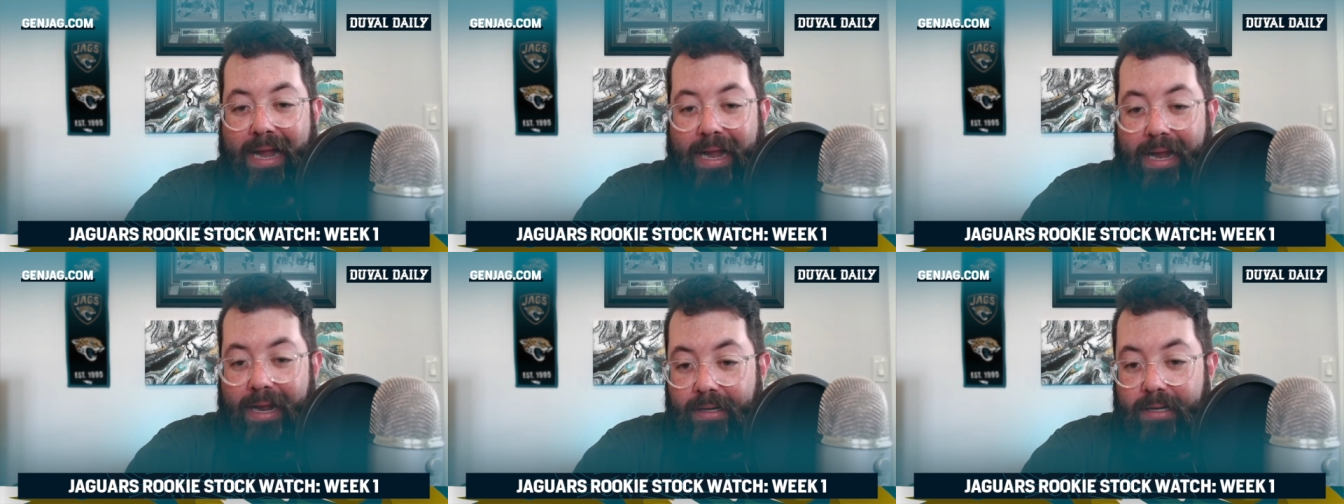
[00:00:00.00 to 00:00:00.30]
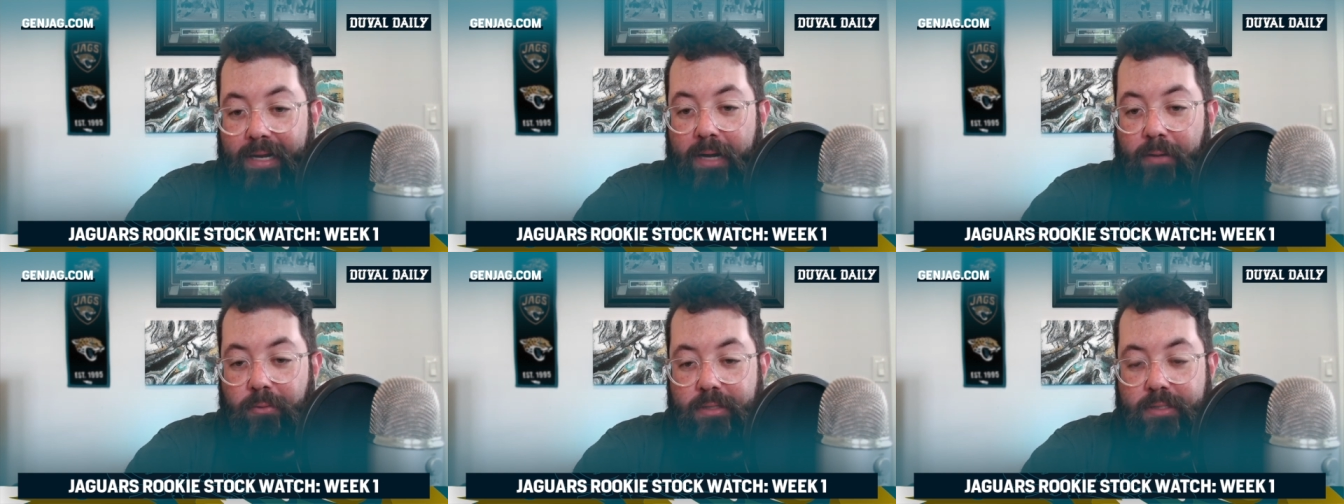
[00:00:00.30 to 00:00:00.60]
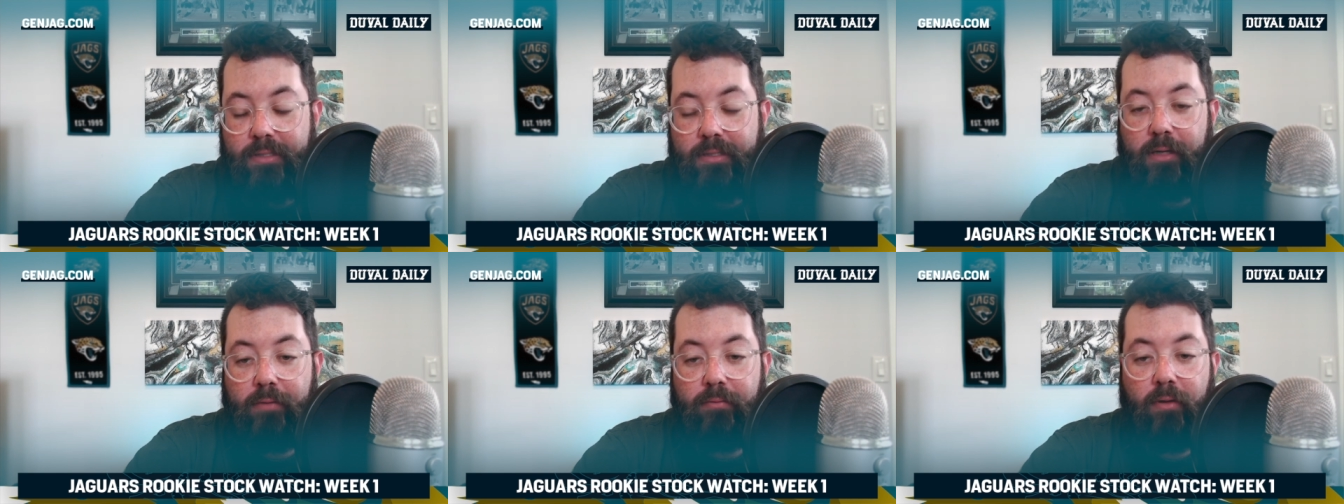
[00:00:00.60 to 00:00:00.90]
and a
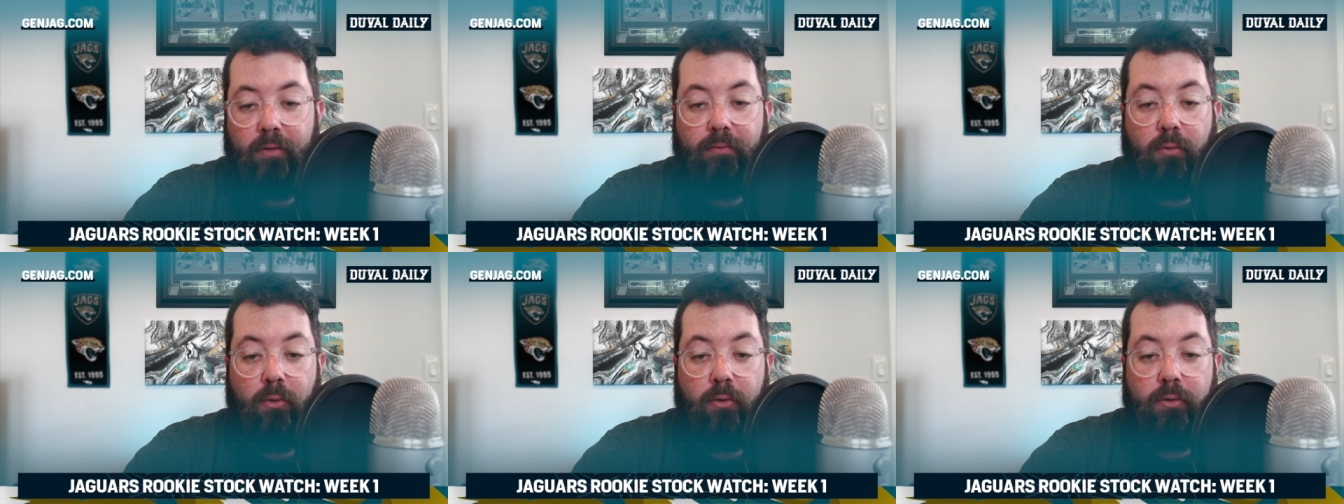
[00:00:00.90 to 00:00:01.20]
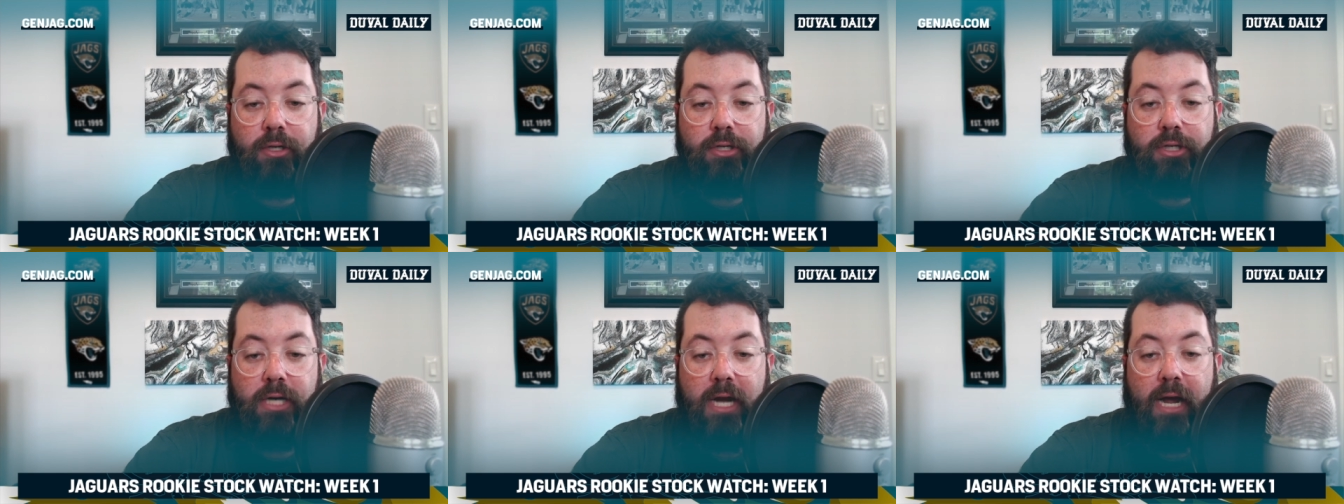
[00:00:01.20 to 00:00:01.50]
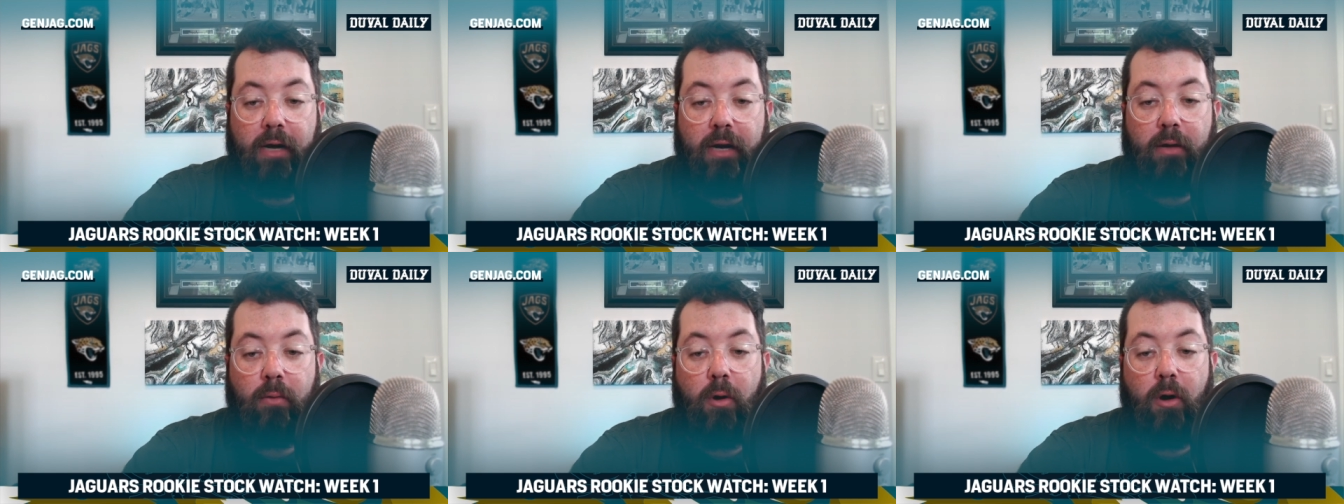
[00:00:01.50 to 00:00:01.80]
receiver for the
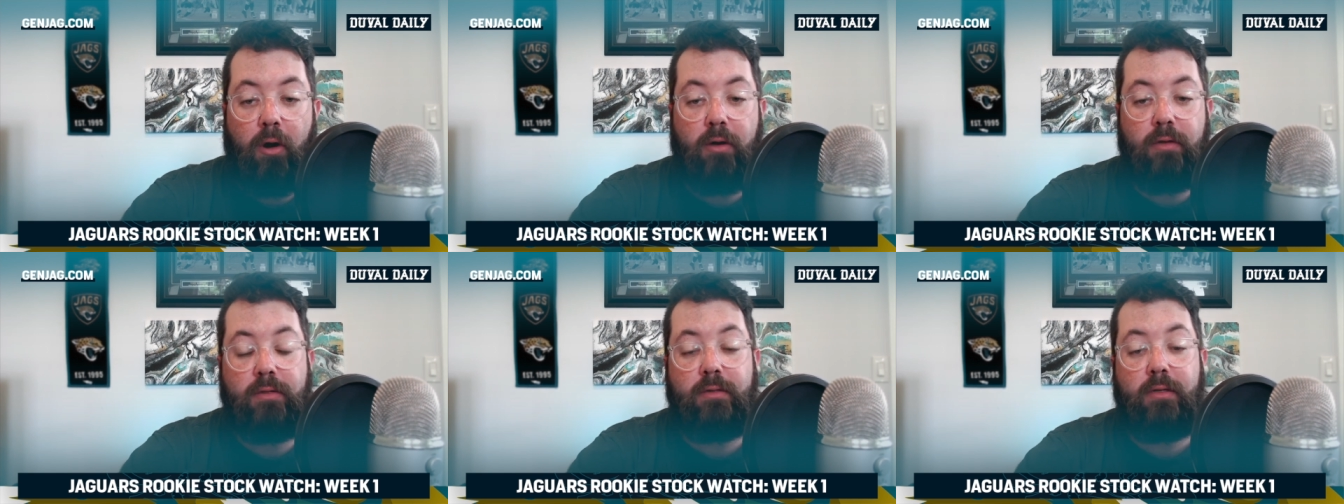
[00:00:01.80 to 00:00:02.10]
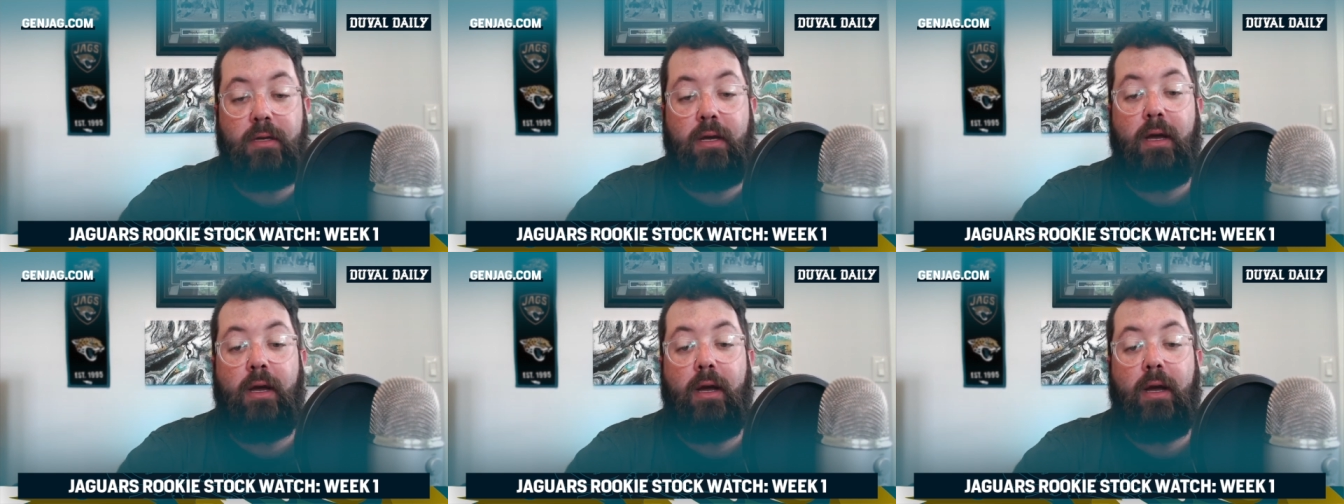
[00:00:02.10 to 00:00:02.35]
Jaguars.